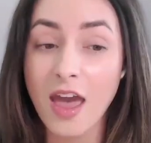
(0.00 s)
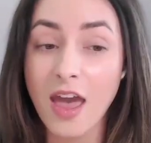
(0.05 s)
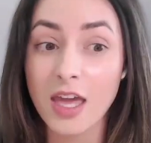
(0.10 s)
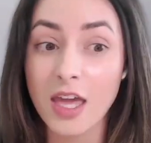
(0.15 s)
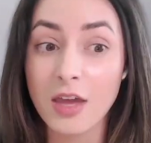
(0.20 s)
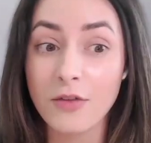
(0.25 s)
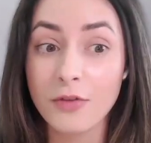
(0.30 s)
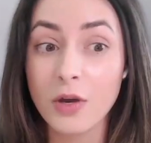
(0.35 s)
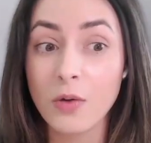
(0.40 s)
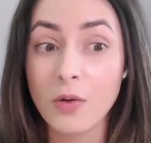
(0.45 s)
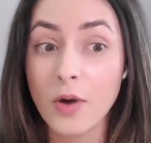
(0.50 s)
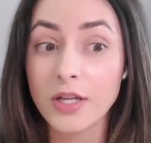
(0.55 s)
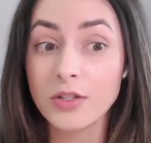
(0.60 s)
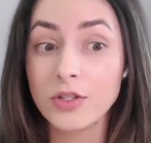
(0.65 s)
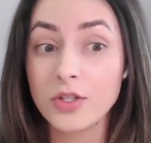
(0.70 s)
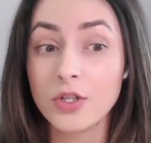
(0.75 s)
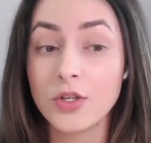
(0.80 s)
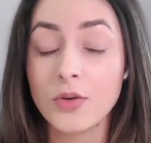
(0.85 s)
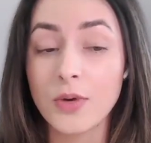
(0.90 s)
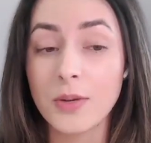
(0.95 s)
If you want
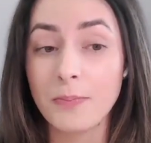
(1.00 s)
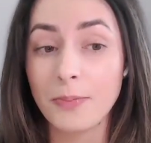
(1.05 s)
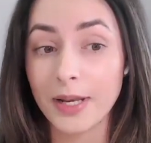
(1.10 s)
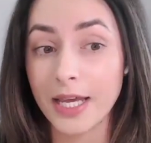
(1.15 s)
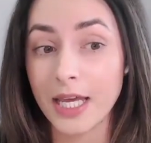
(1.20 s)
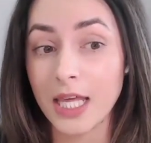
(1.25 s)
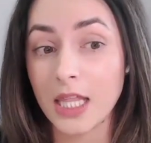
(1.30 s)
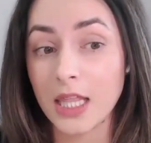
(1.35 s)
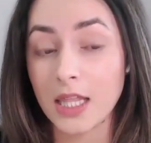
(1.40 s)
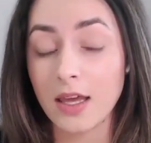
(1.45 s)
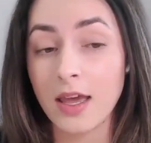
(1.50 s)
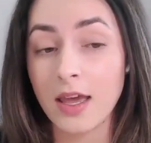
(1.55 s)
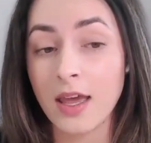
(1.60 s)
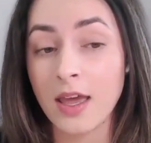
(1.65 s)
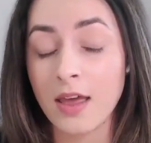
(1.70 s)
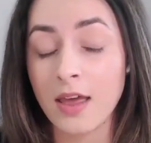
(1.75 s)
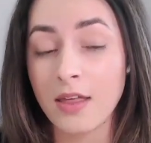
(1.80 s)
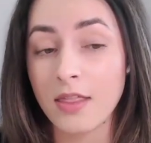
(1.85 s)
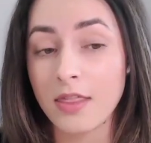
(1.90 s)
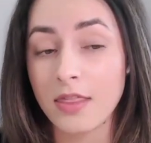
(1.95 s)
to replay
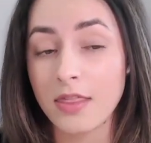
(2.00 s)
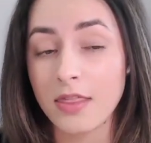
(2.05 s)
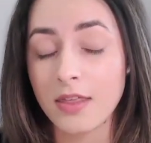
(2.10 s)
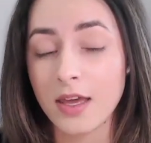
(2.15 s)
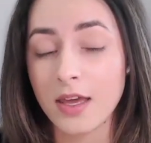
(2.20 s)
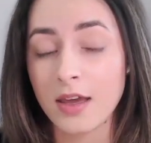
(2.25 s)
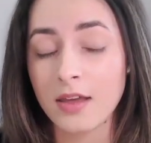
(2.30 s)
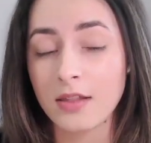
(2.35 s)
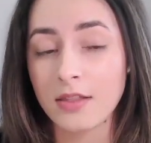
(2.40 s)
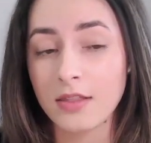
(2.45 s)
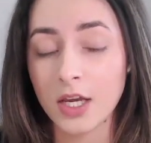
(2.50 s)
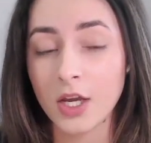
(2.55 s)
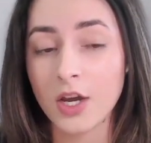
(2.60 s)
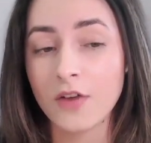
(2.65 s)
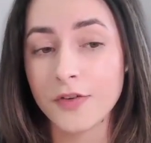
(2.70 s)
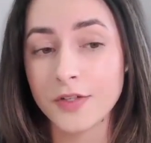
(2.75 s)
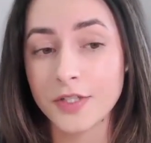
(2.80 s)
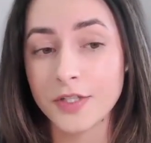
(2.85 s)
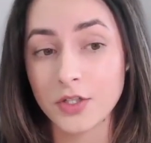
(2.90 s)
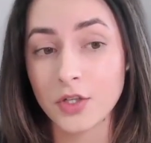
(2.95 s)
the
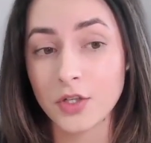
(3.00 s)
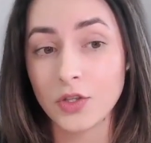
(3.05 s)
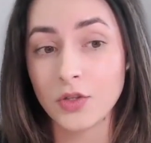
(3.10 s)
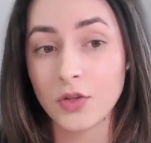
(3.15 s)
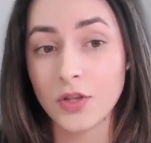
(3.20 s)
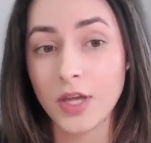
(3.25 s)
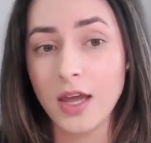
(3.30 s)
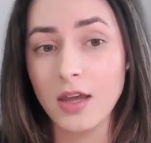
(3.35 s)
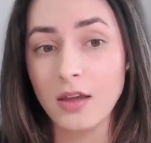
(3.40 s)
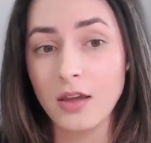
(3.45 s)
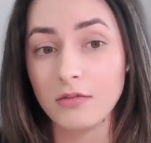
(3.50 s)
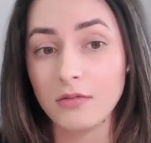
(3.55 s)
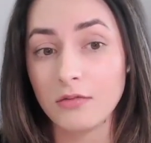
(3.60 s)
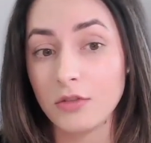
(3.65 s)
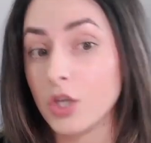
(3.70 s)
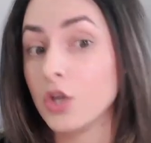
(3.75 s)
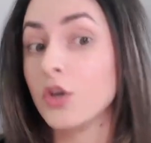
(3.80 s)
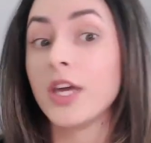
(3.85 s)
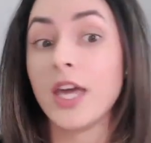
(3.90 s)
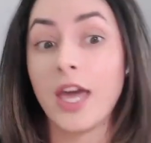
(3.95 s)
conversation today,
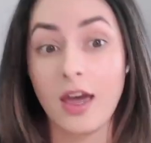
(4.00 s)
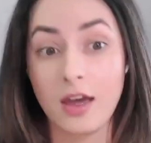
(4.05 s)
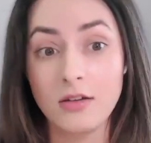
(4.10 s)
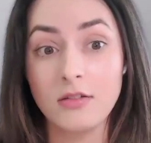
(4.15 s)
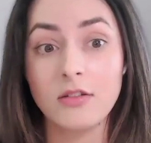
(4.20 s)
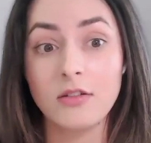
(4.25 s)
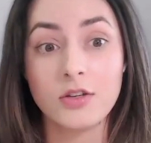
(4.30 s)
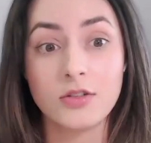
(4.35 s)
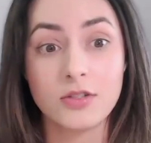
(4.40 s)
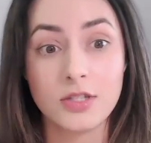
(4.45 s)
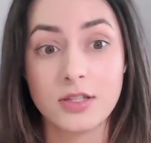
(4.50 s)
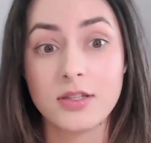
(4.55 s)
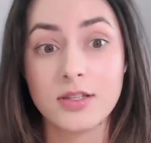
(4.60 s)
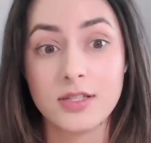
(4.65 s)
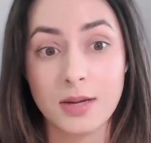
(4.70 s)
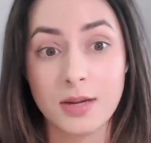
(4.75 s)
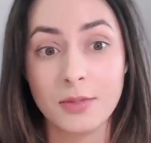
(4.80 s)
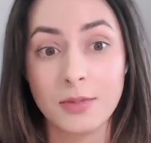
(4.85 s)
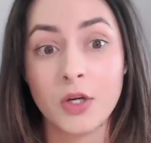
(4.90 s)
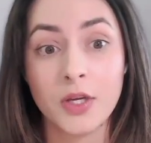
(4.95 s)
you can using the
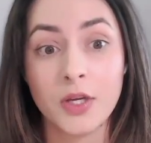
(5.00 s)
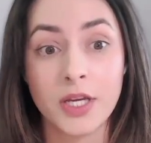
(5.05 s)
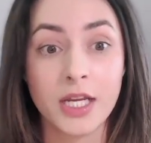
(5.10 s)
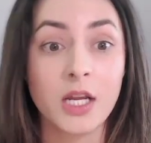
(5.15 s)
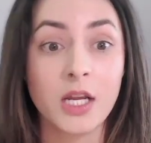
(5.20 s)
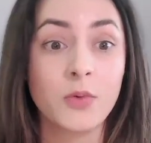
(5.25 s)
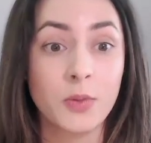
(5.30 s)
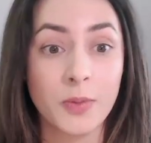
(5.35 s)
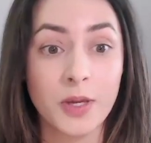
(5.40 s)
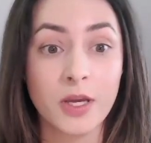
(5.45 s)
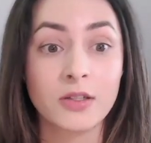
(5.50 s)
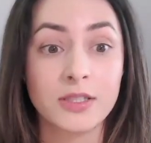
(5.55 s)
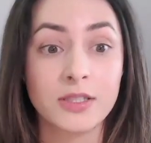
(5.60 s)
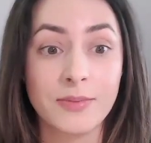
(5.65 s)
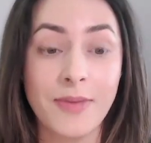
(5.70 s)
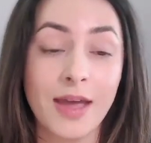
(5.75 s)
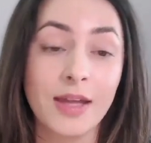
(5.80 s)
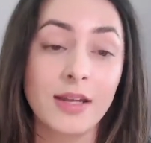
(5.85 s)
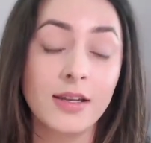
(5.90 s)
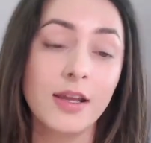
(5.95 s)
same login. It will be on
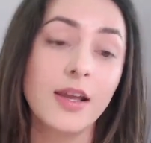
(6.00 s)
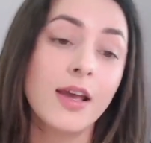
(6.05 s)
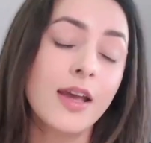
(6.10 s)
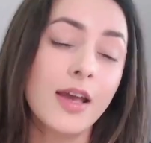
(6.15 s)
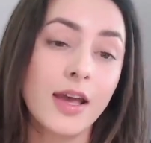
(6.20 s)
demand.